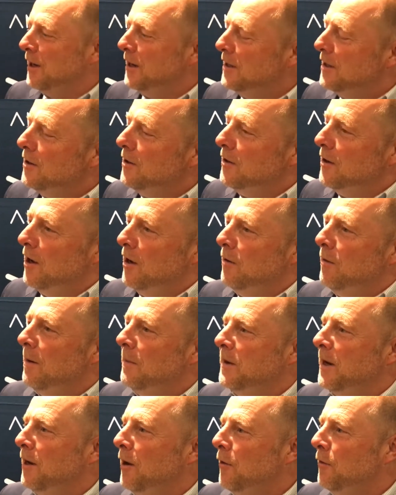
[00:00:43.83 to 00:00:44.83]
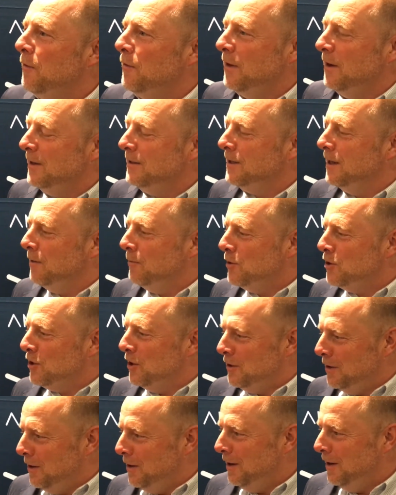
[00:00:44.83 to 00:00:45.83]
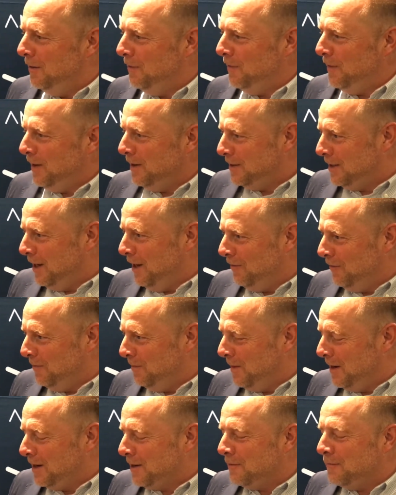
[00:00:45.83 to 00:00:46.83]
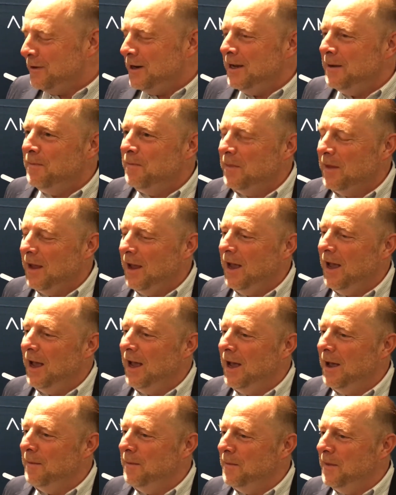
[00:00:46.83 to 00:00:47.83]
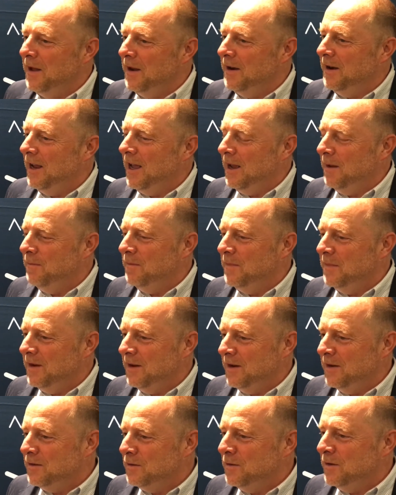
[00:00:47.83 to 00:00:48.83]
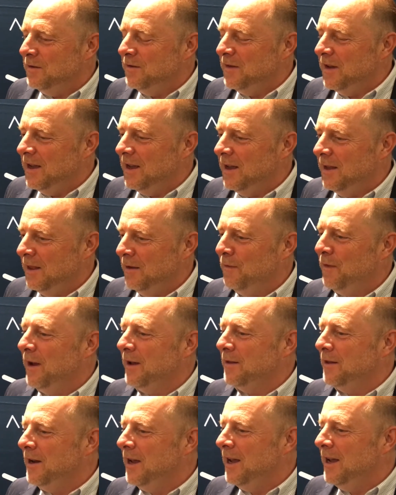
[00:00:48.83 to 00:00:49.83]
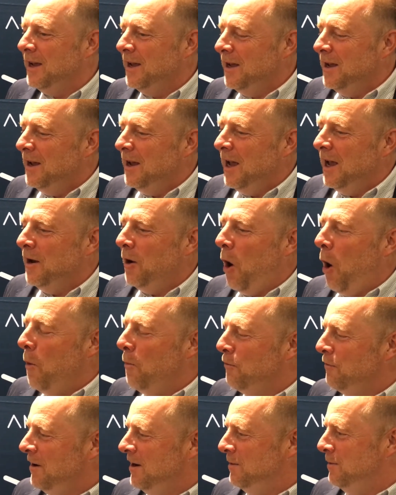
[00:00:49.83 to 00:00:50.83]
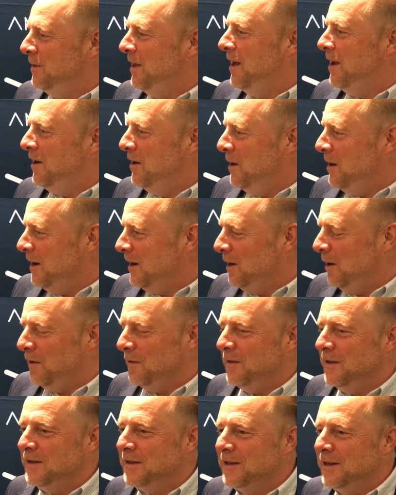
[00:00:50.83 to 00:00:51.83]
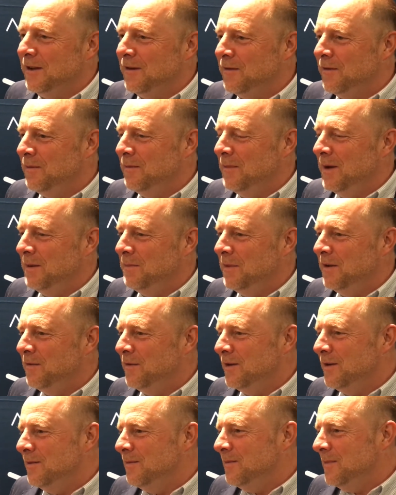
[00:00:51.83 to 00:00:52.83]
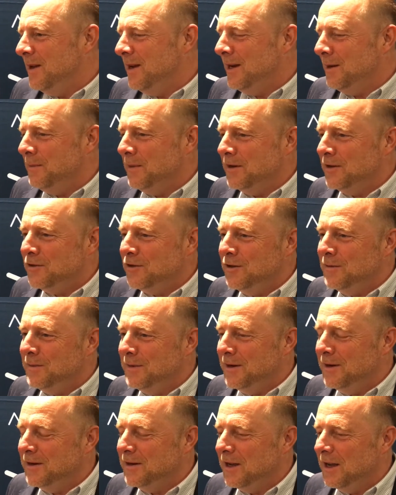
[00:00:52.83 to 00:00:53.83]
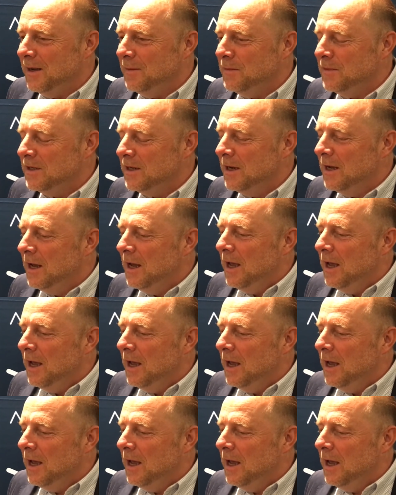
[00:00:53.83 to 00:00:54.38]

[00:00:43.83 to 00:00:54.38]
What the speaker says: I didn't know. I mean, a lot of things that I wish I'd known in the first half of my career. And I'm, the fact that I had operated without knowing a lot of this stuff made me feel a little bit stupid at times.